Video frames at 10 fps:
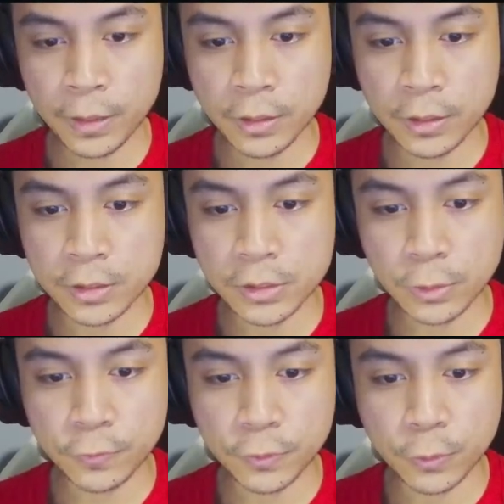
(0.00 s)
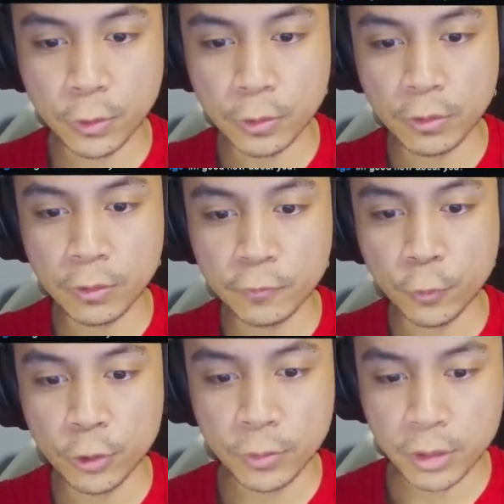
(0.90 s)
a Sulfur Core
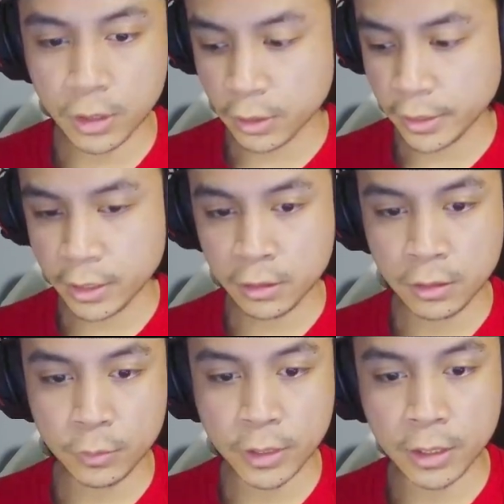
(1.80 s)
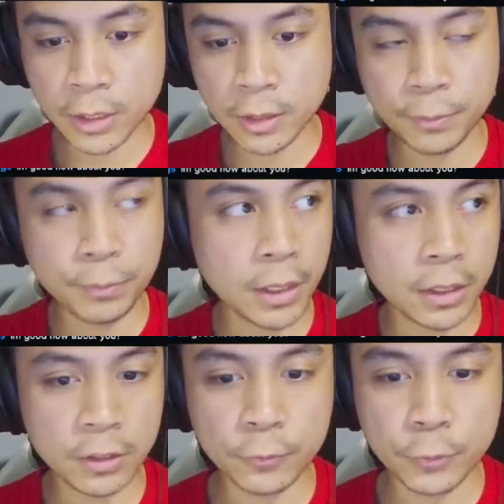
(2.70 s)
formal card again. We got Pot
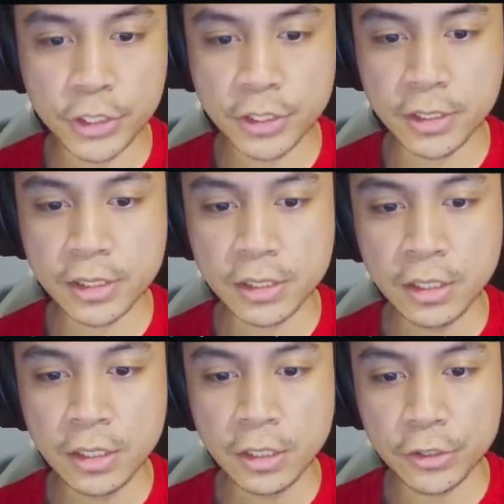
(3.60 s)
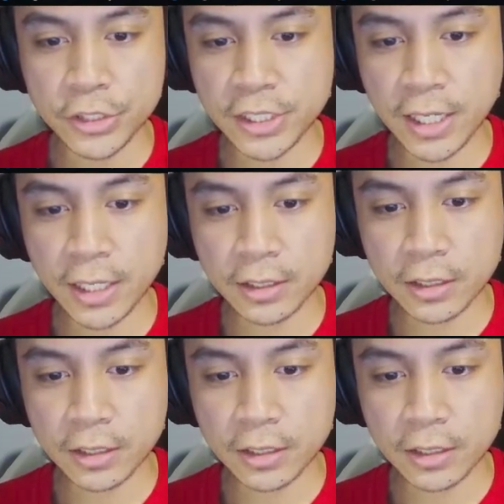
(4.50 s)
of Riches, Ursatic